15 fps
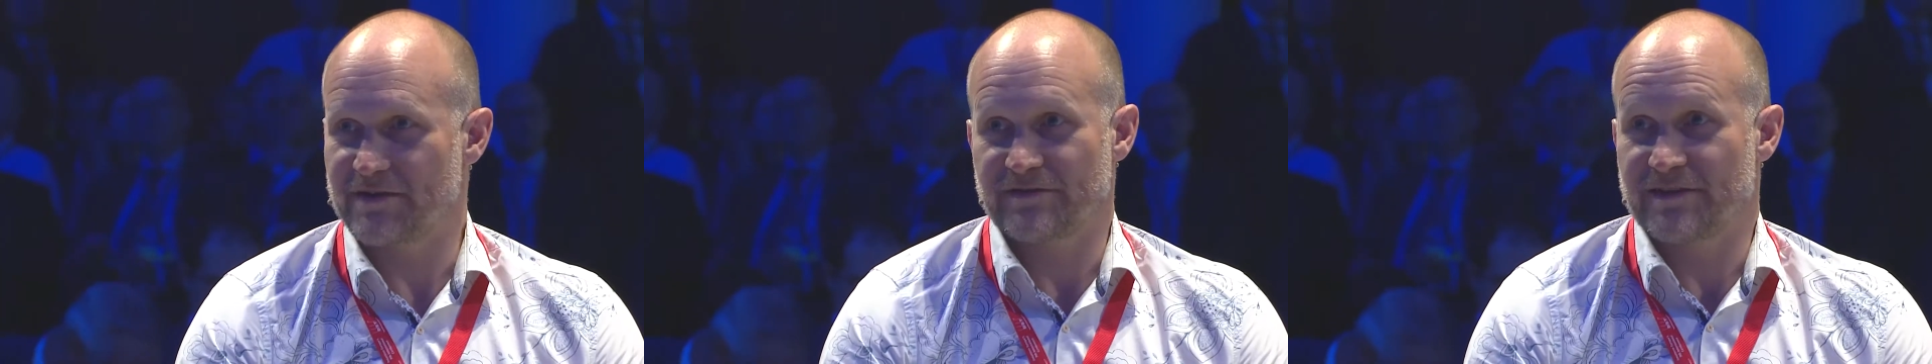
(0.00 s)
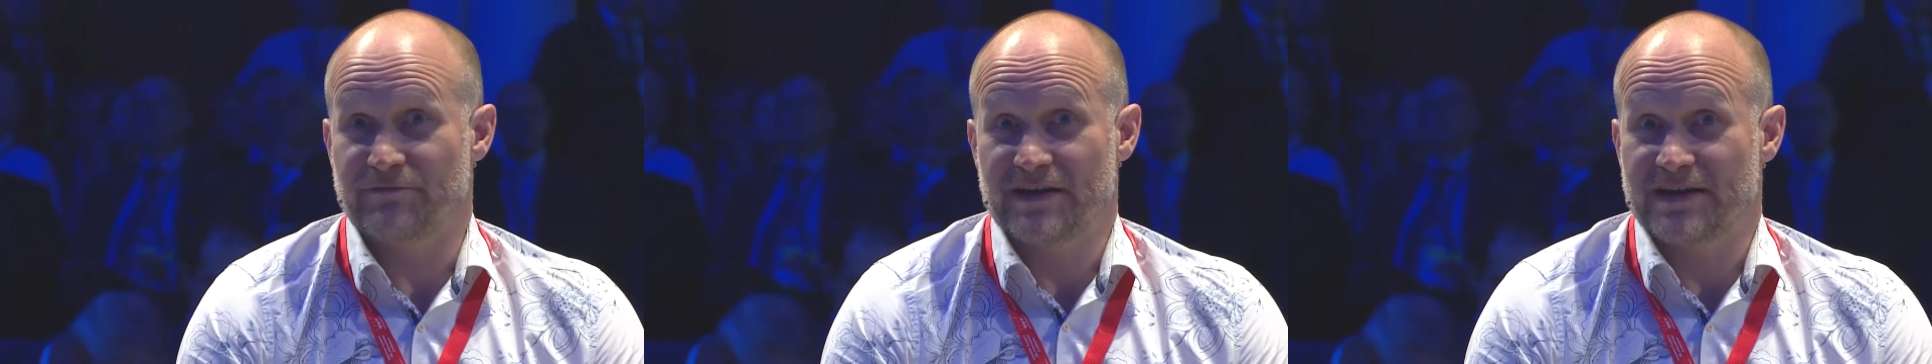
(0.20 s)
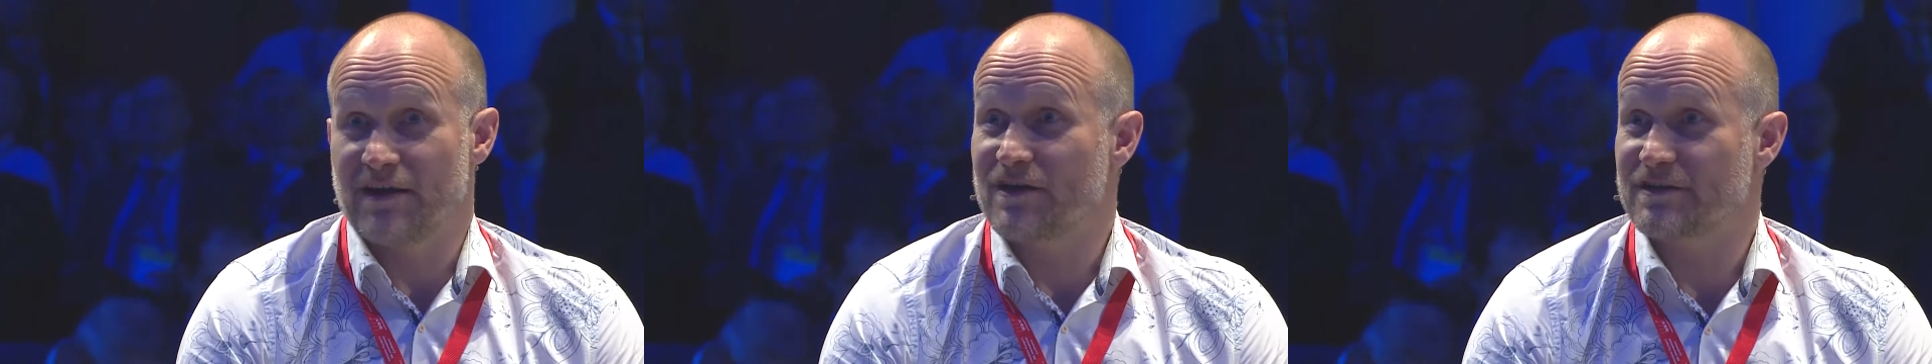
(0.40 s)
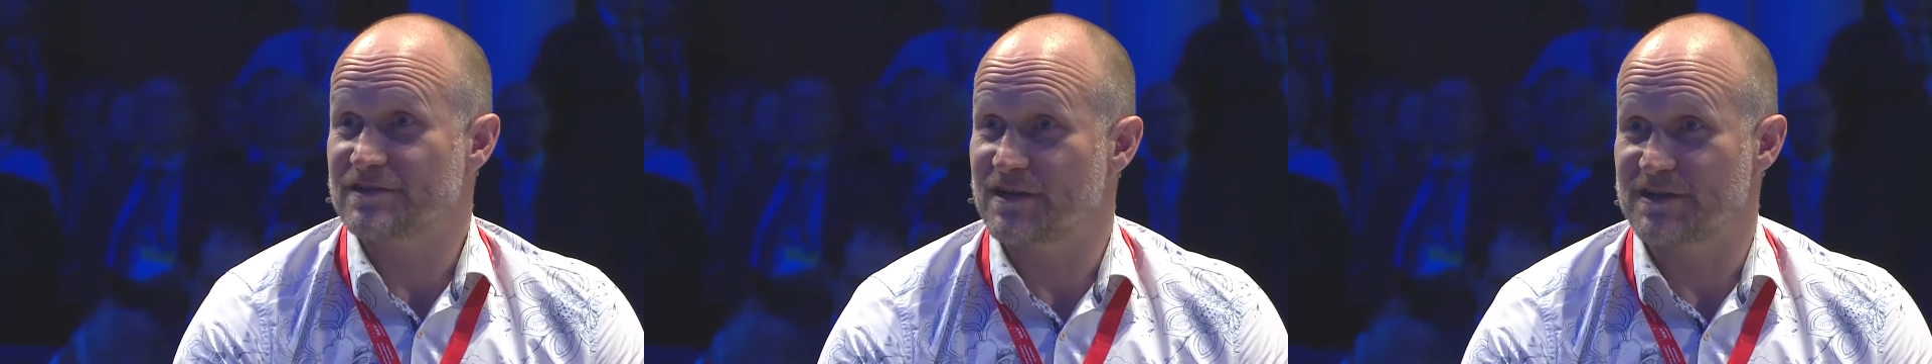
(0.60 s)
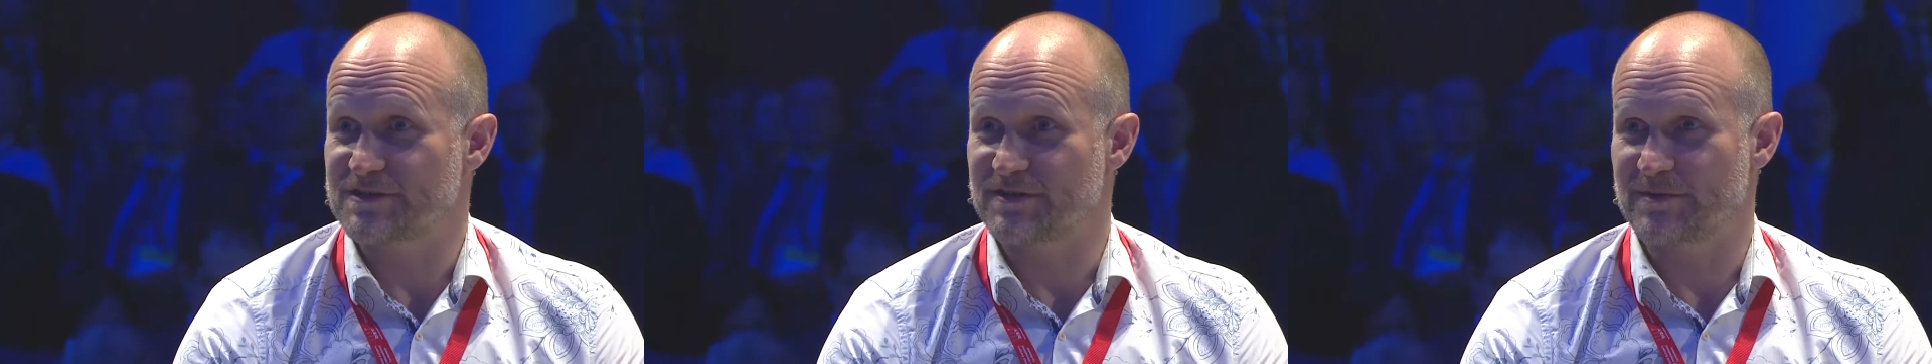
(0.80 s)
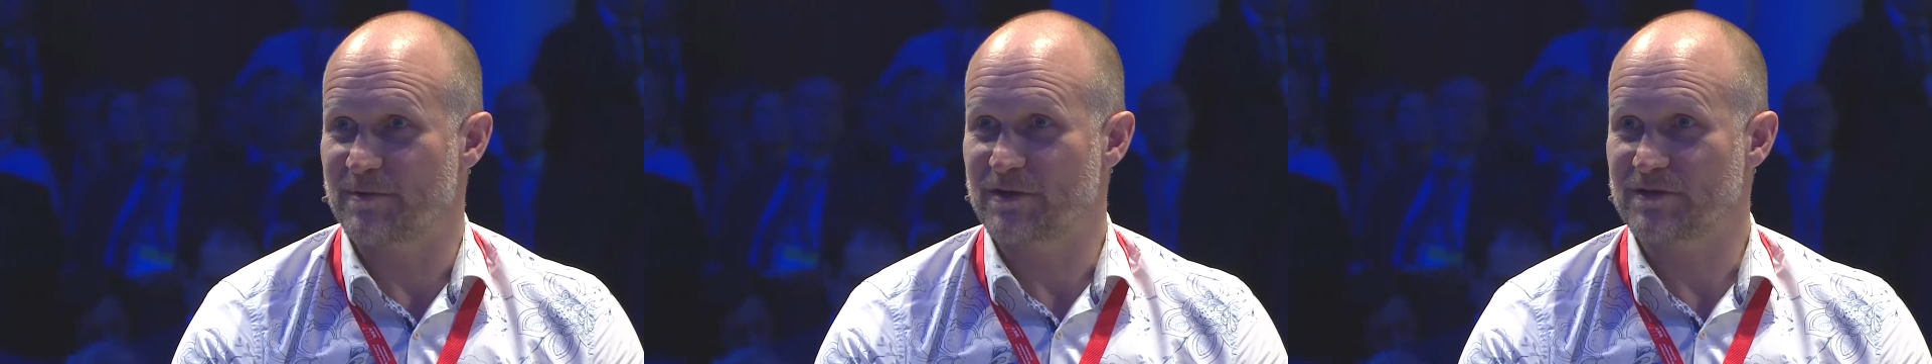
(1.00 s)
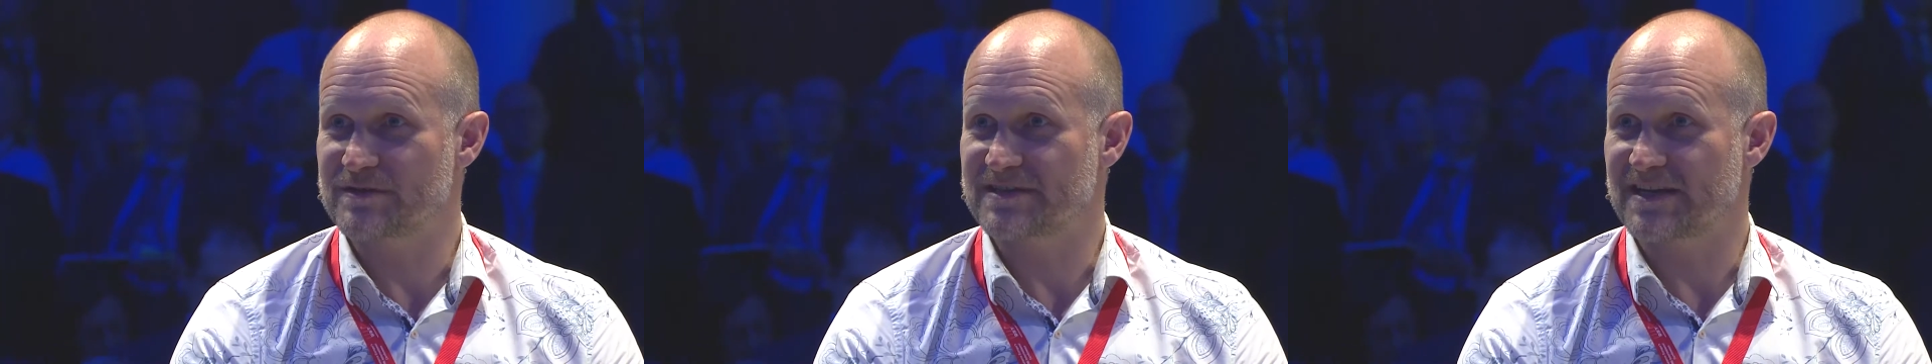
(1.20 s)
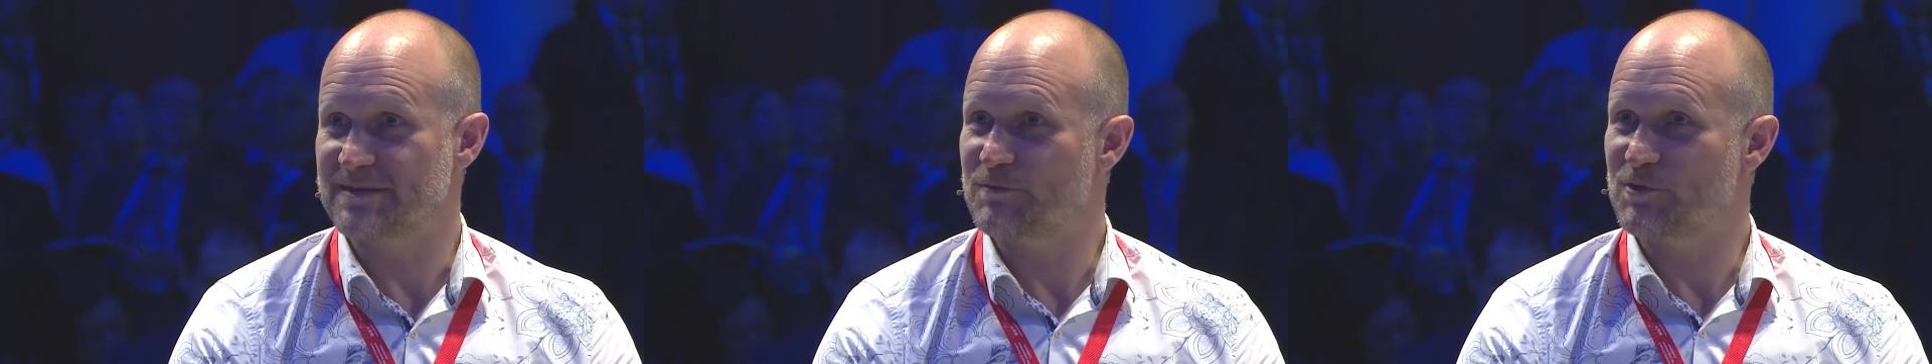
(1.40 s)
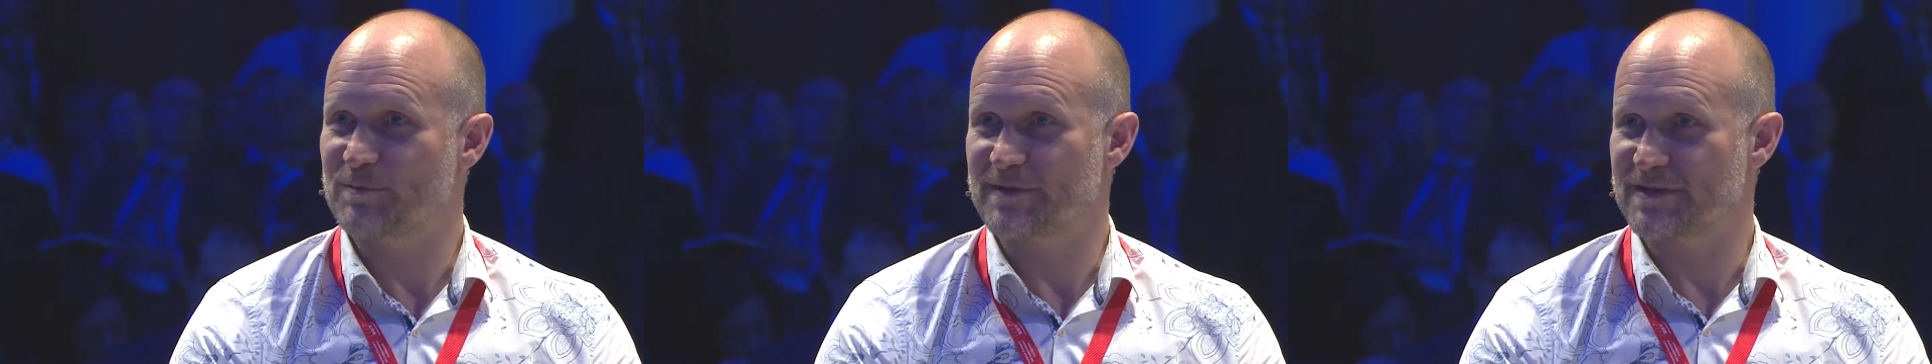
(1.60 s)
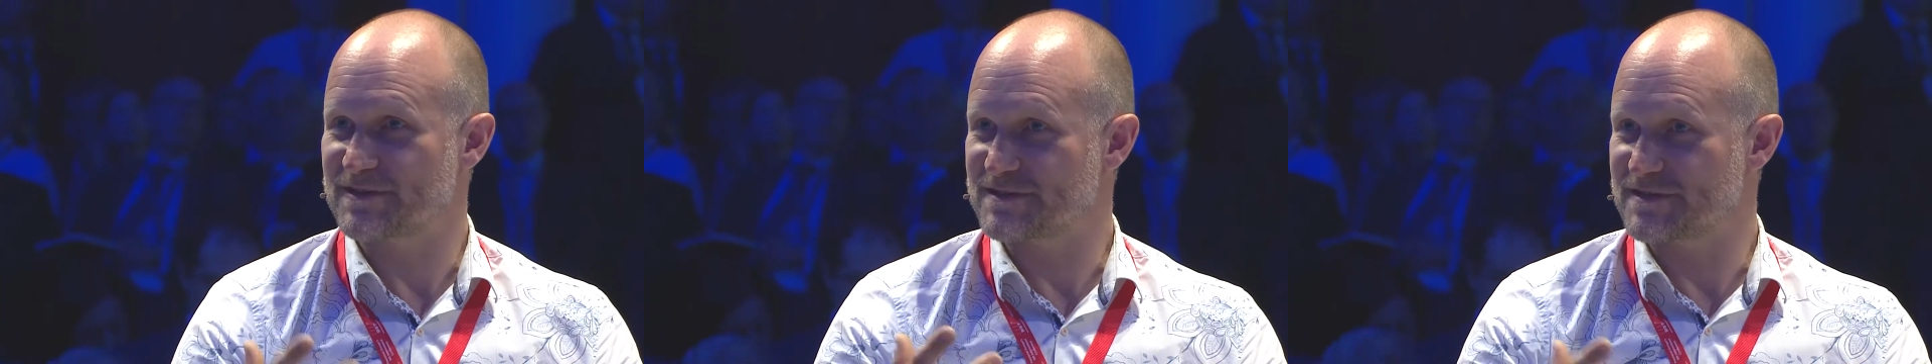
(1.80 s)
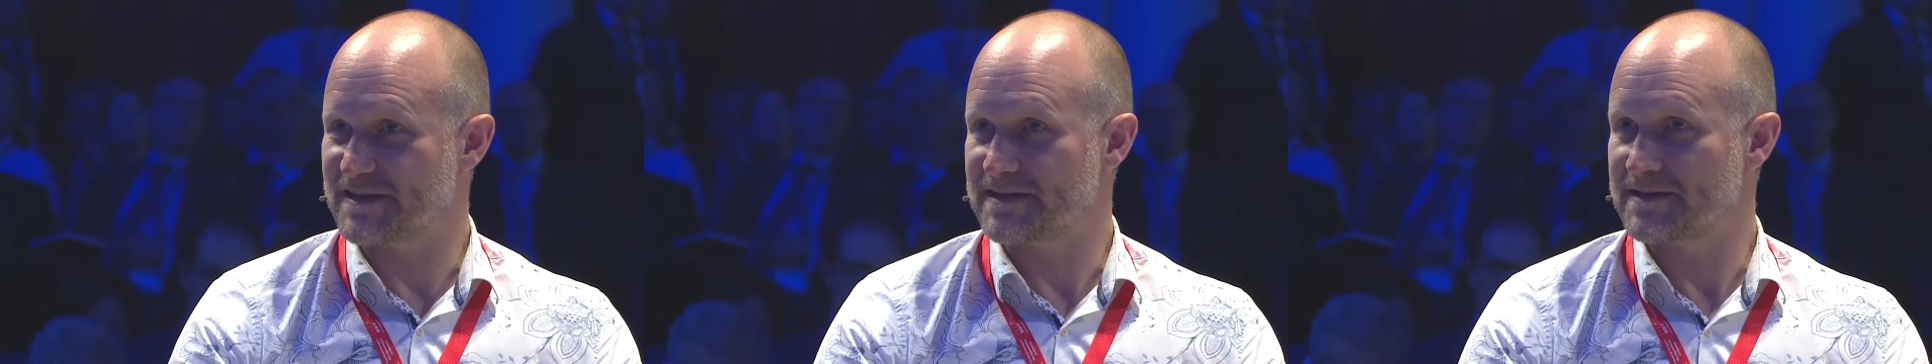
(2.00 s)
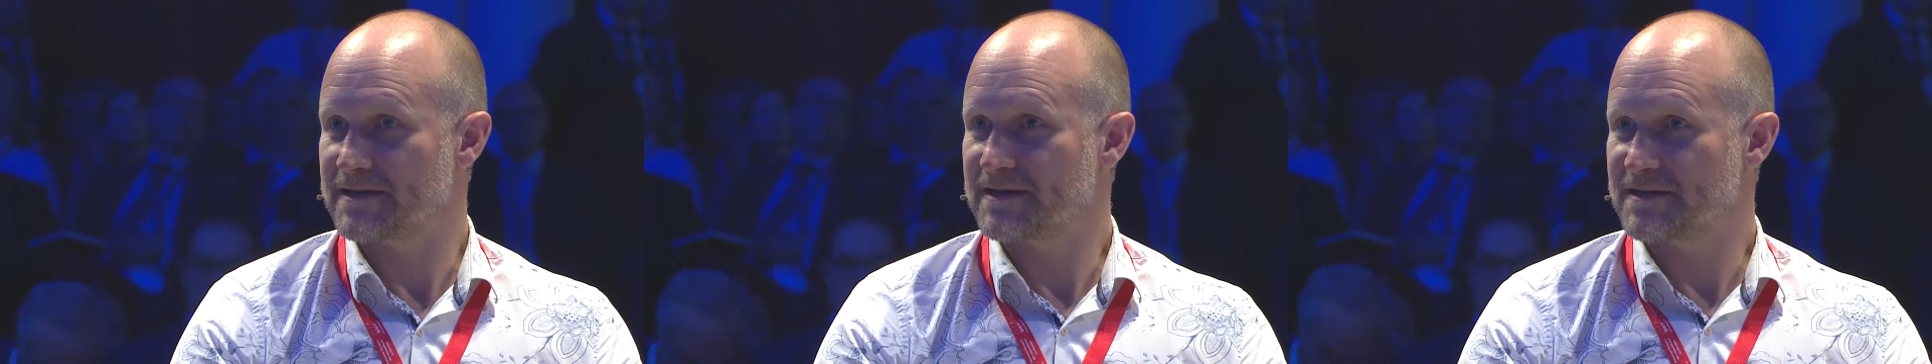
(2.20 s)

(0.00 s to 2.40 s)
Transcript: there really aren't high street brokers anymore because the